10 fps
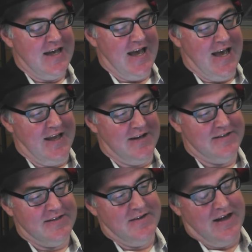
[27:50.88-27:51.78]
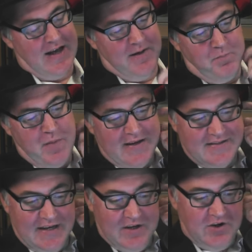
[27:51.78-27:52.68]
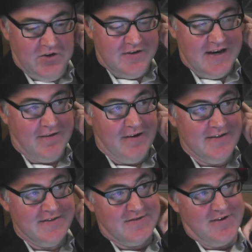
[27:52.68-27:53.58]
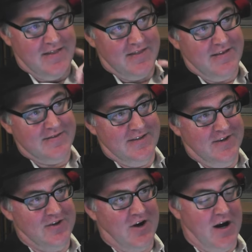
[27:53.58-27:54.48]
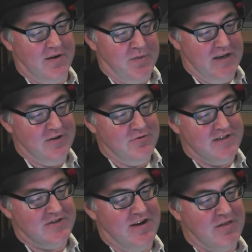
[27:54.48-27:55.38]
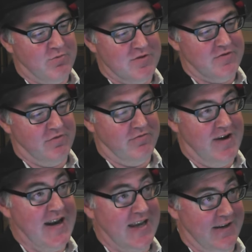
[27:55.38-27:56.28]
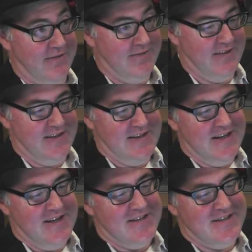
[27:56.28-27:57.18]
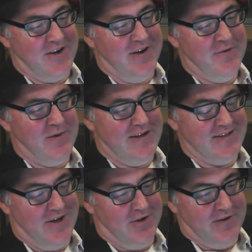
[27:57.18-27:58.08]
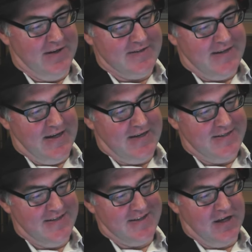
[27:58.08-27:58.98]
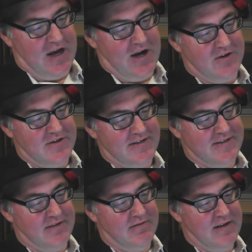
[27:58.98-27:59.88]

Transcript: And Bassett knew Terry's strength as the new guy, but he knew his strength was running. Yes. So he went and told his assistant coach, he said,